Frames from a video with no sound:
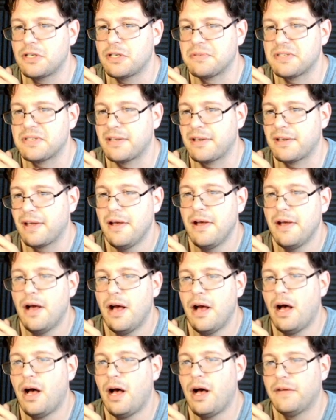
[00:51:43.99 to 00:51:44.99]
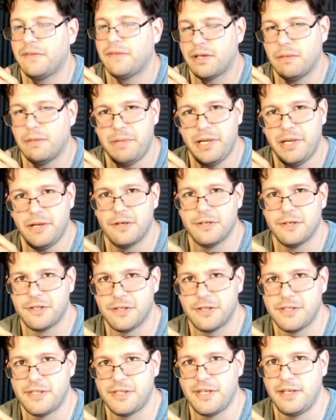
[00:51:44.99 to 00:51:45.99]
I was like, oh, the computer's
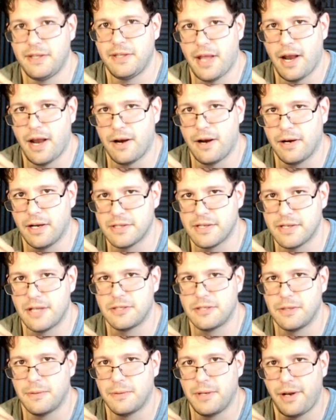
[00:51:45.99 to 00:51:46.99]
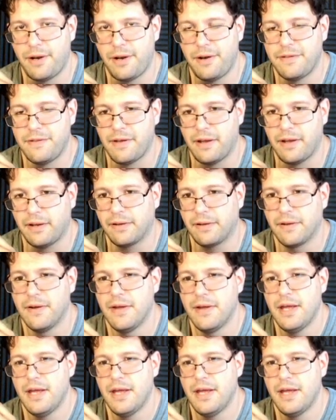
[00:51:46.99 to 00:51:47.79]
just sitting there and it's not doing anything.